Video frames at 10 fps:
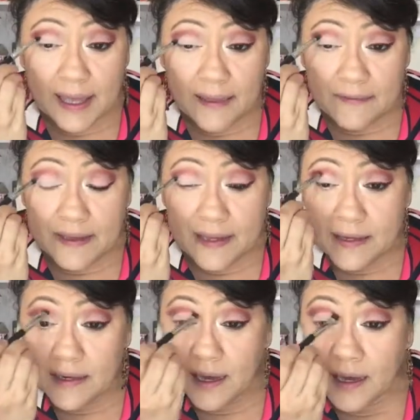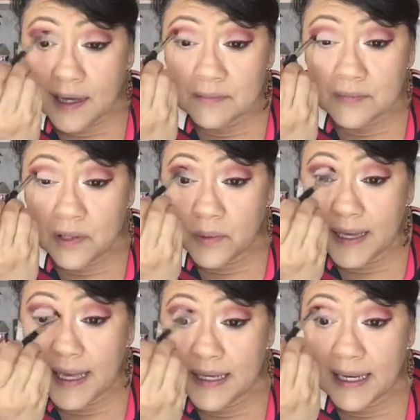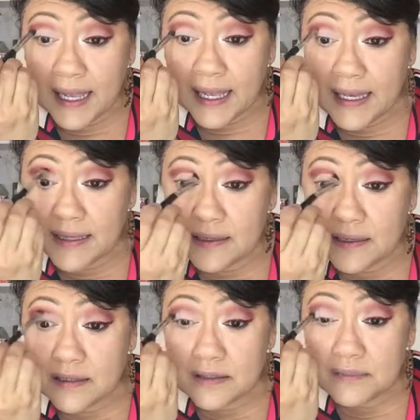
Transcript: and then um, go ahead and